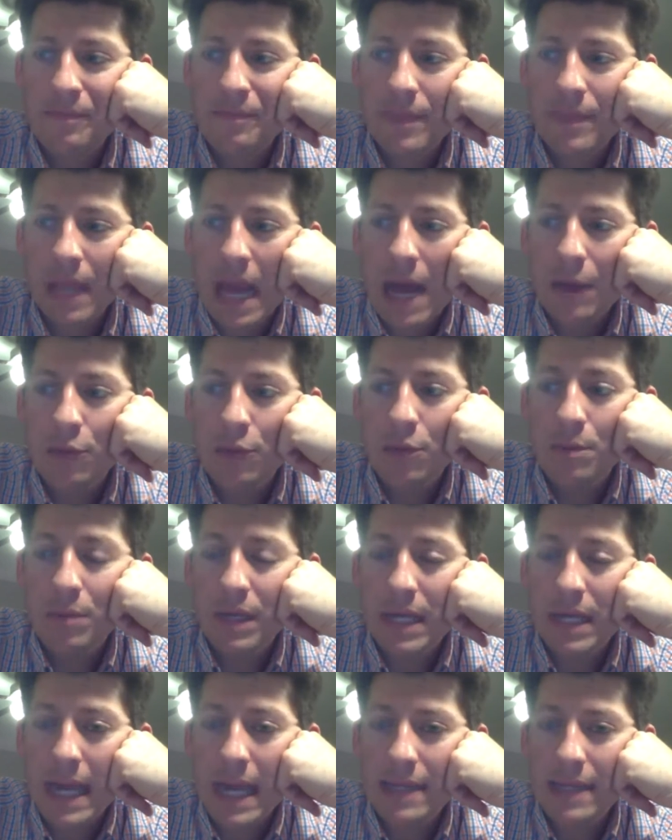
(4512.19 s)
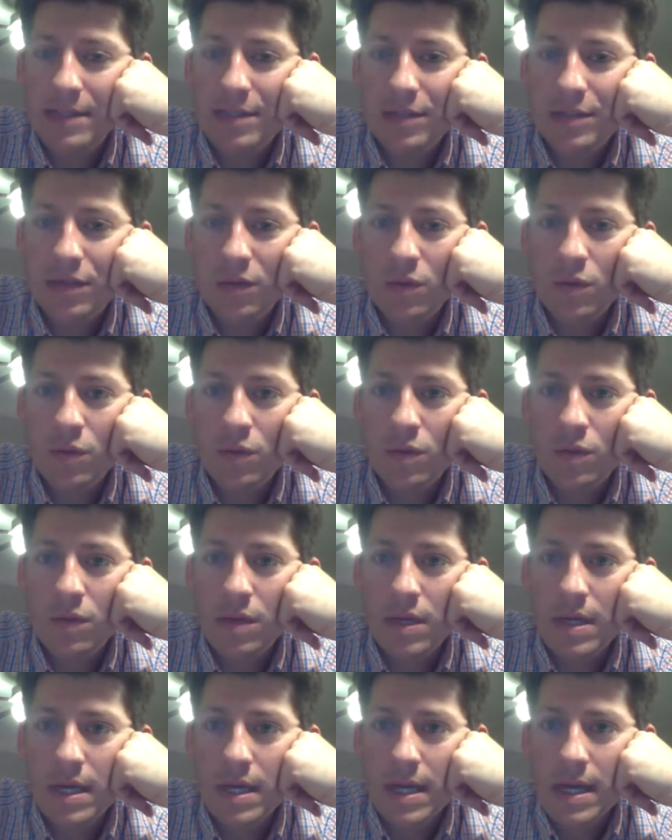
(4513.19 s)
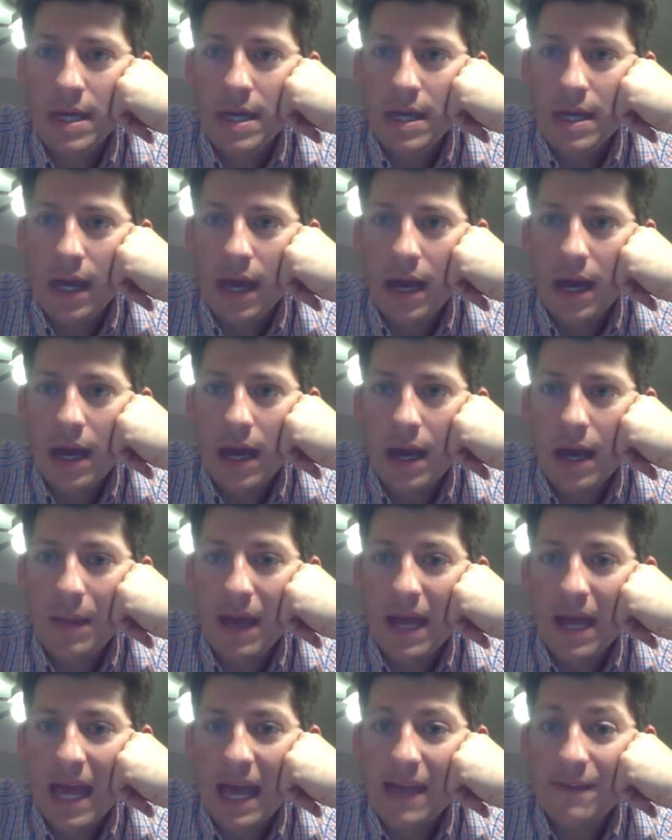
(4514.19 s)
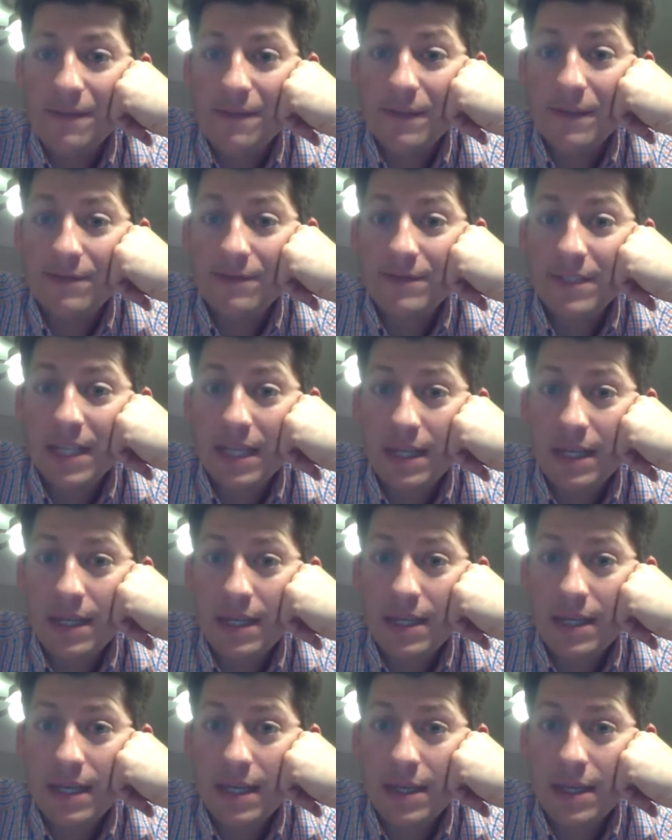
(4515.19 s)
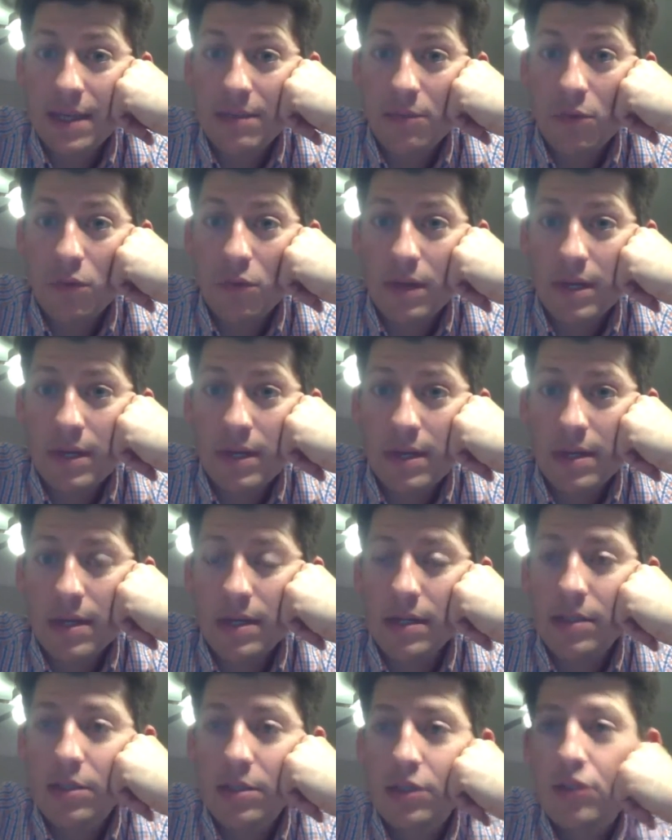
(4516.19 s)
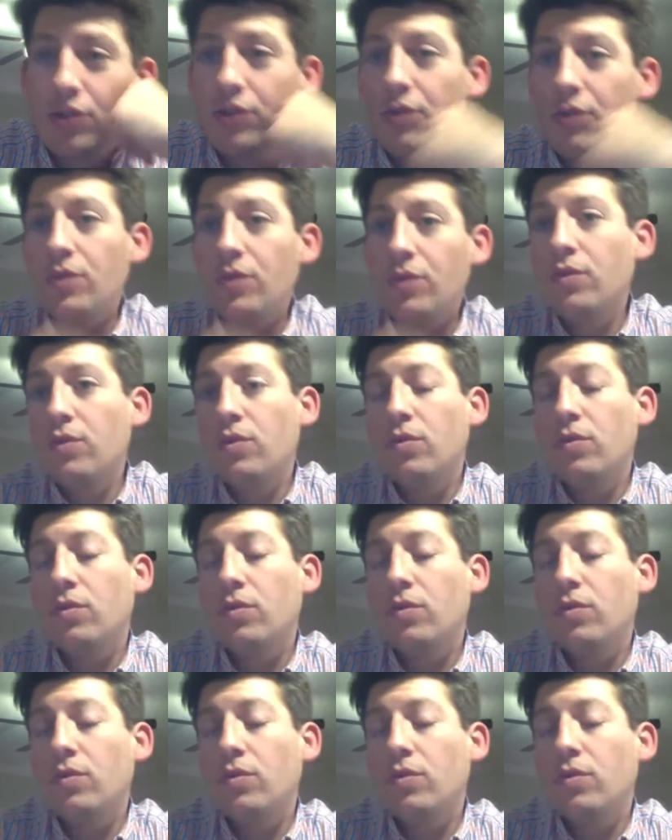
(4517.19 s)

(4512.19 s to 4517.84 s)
I will be at school about 8:15 in the morning to